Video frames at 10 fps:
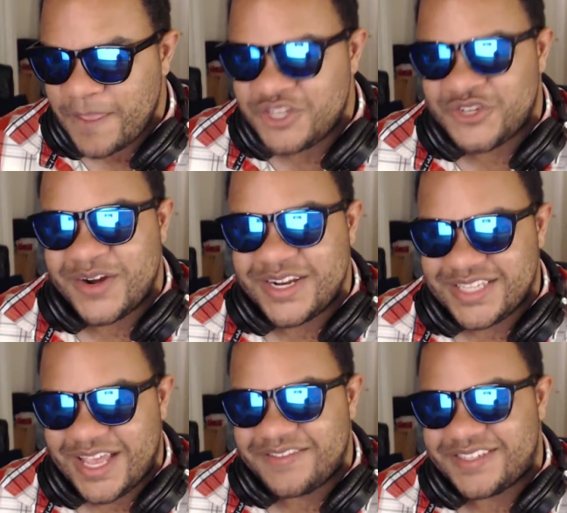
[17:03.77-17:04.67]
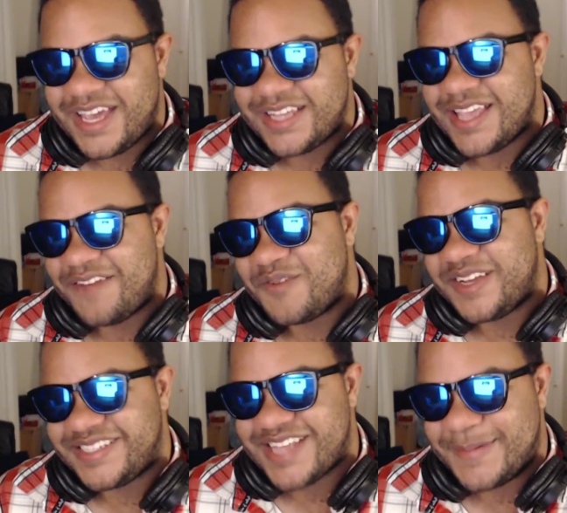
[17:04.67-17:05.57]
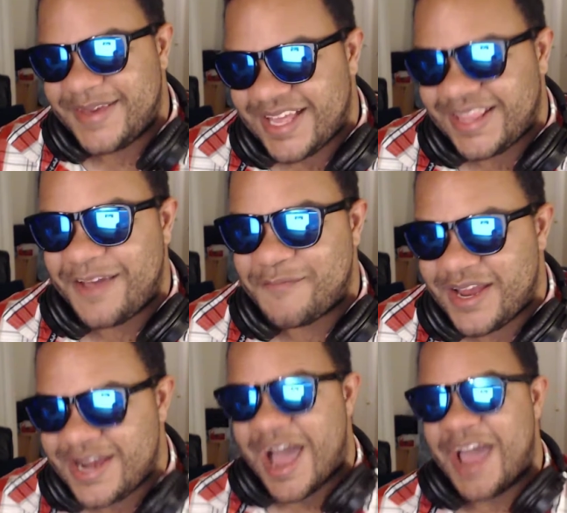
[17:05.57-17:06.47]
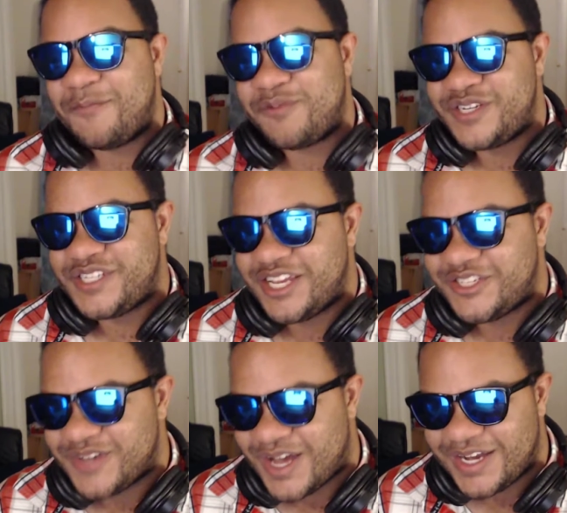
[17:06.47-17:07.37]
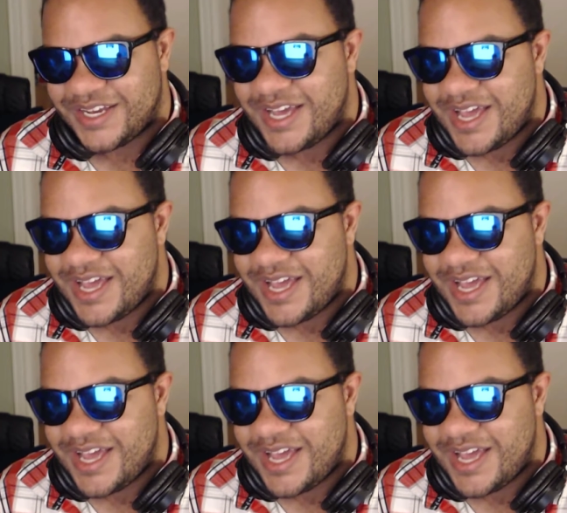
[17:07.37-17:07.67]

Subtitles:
Jordan is life saying, everybody stop and hit that like button. I appreciate you, dog.